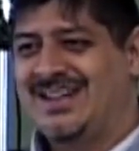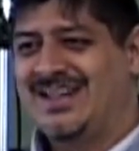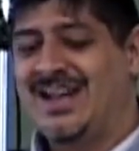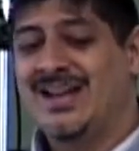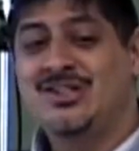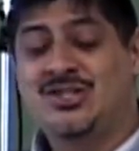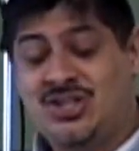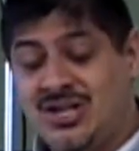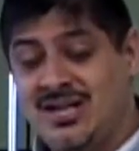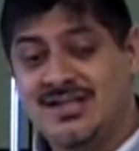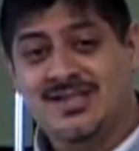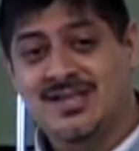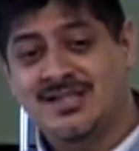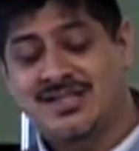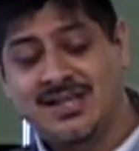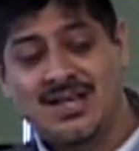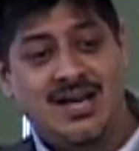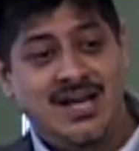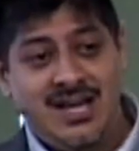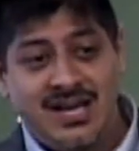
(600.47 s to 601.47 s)
And
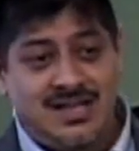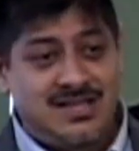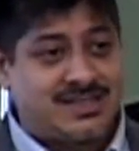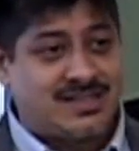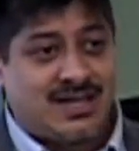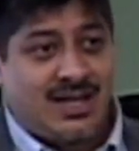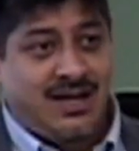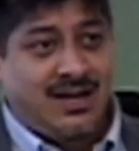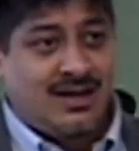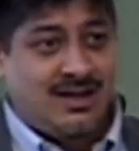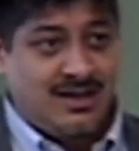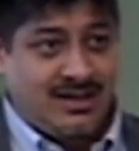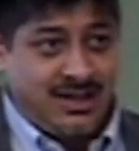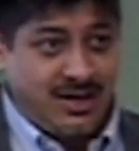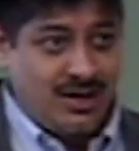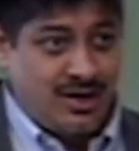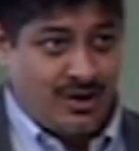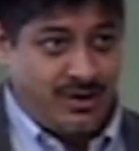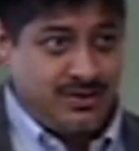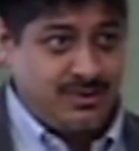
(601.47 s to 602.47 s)
Jesus, in his, you
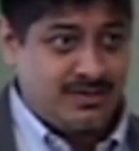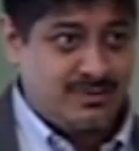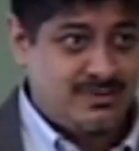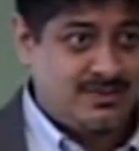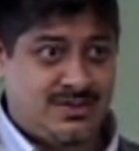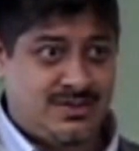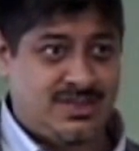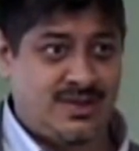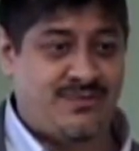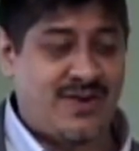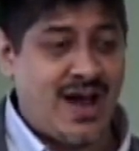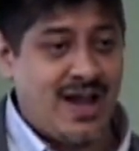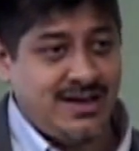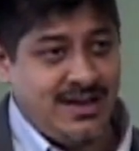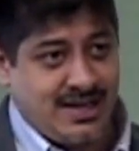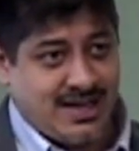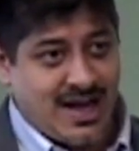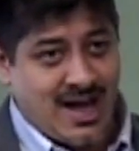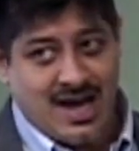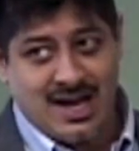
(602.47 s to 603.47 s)
know,
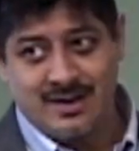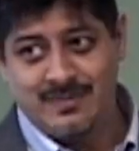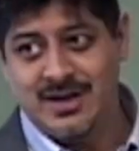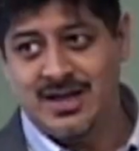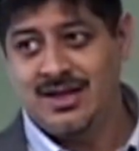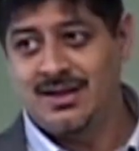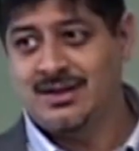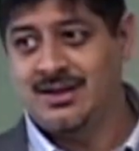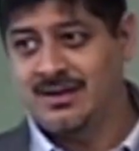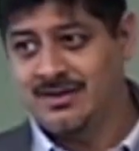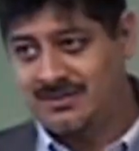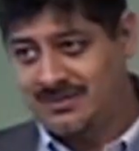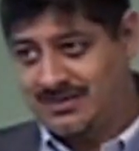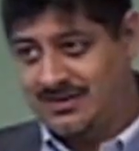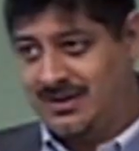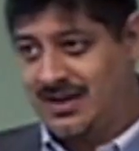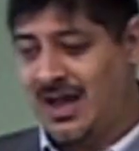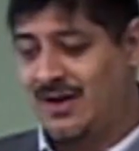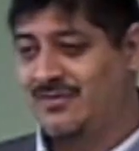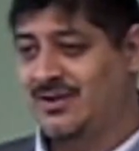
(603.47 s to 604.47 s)
divine economy, the
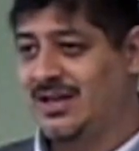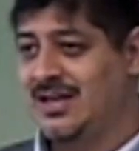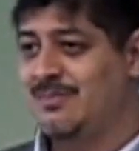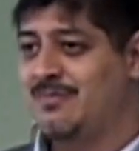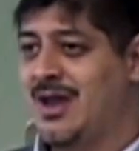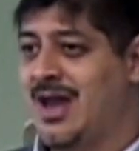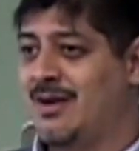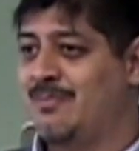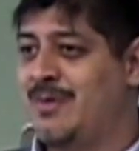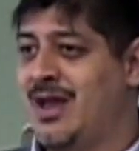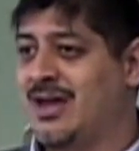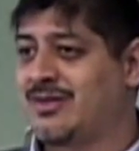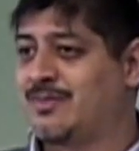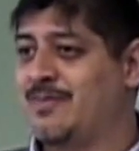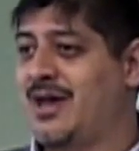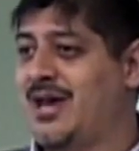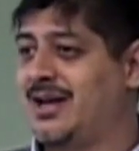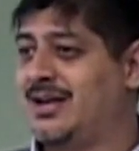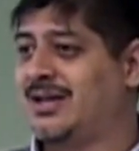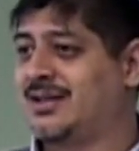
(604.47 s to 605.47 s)
heavenly ma-
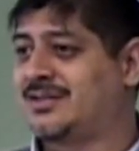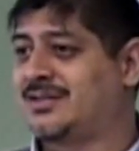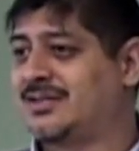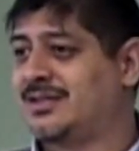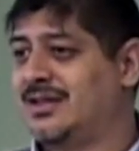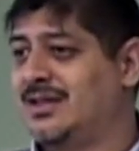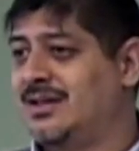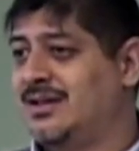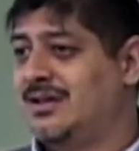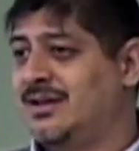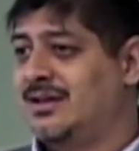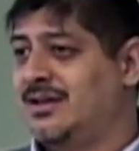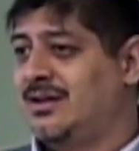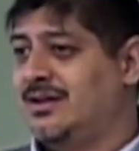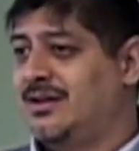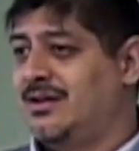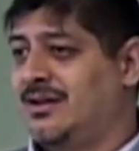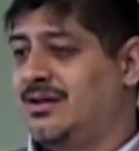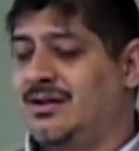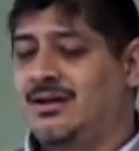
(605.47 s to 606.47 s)
mathematics,
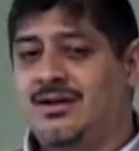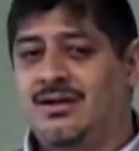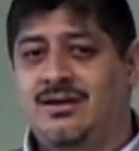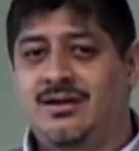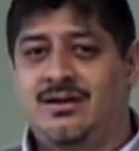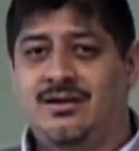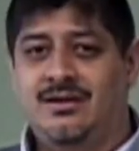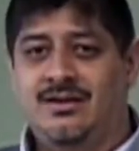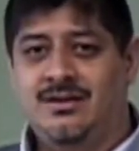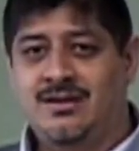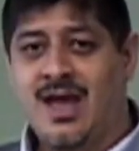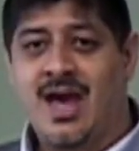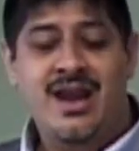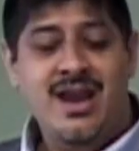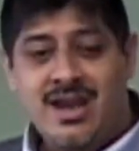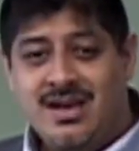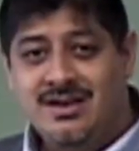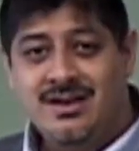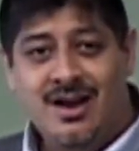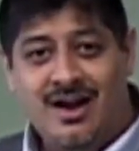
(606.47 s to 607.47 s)
that
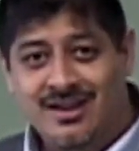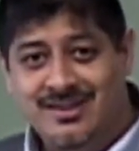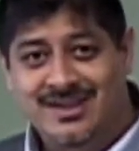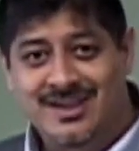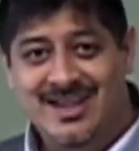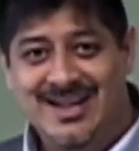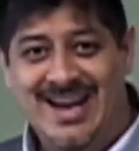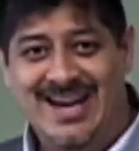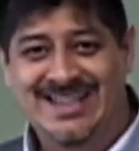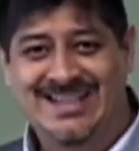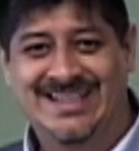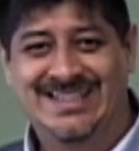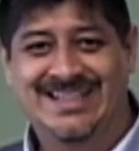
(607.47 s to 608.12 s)
ain't nothing.